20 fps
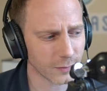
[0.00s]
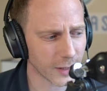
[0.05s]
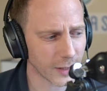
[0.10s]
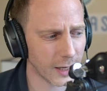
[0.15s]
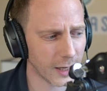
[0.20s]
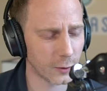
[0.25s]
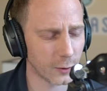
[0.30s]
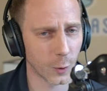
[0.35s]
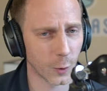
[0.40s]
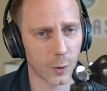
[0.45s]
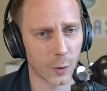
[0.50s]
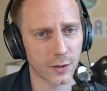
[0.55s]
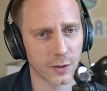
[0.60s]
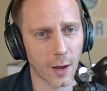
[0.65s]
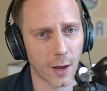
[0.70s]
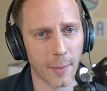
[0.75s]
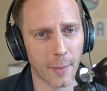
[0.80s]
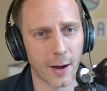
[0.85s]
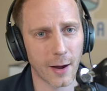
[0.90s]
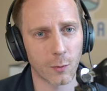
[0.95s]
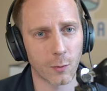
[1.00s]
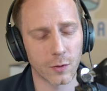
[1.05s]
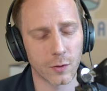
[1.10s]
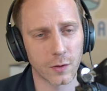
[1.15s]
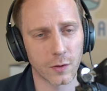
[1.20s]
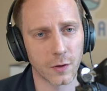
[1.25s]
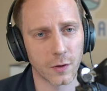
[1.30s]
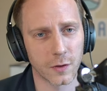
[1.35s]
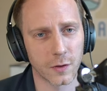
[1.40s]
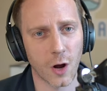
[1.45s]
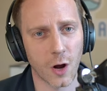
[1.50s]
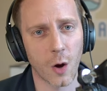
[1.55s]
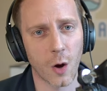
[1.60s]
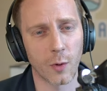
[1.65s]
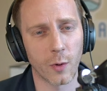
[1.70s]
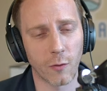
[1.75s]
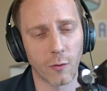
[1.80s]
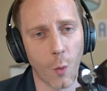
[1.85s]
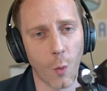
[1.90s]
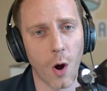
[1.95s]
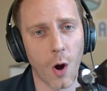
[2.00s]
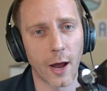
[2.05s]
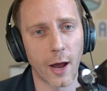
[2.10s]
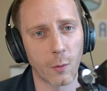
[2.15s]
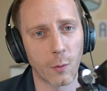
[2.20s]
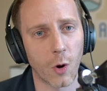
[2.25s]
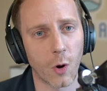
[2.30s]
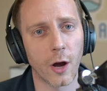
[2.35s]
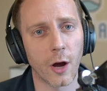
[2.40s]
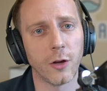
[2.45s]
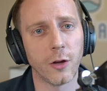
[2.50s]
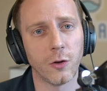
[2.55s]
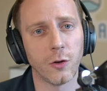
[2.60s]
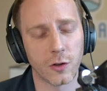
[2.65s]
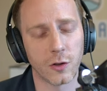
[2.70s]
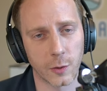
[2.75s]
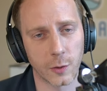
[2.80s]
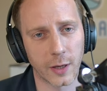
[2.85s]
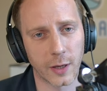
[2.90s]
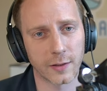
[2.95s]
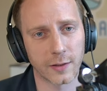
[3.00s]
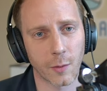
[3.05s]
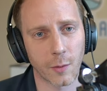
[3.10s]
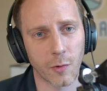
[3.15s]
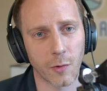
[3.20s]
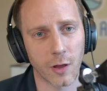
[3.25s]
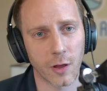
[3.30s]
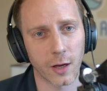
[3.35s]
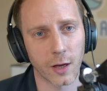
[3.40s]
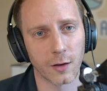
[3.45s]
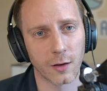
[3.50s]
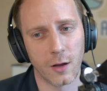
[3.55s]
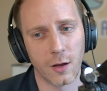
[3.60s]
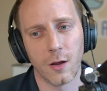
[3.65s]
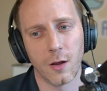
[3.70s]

He talks about start with why. Why are you doing something?